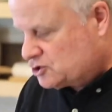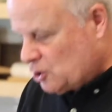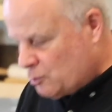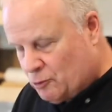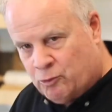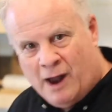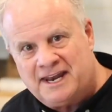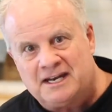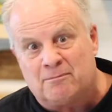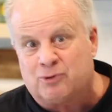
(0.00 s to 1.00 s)
so we're
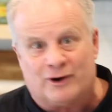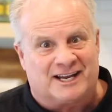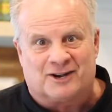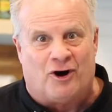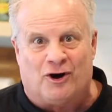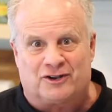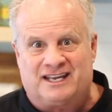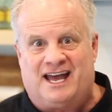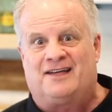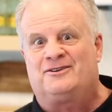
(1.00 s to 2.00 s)
ready to bring it all
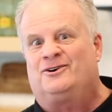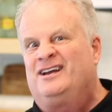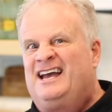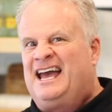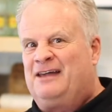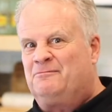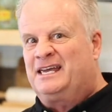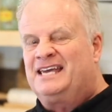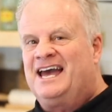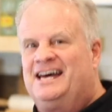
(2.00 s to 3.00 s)
together and
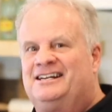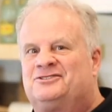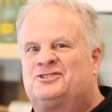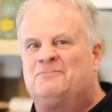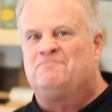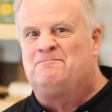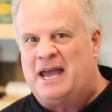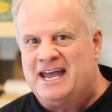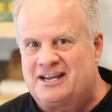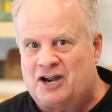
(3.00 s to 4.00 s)
begin to
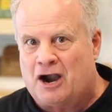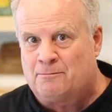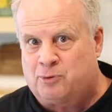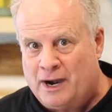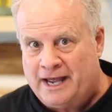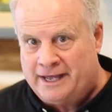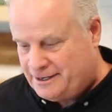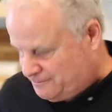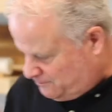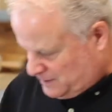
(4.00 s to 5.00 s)
bake our bread.
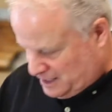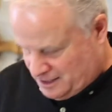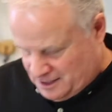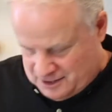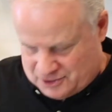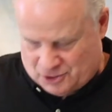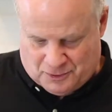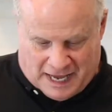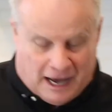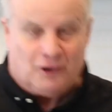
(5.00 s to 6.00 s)
So now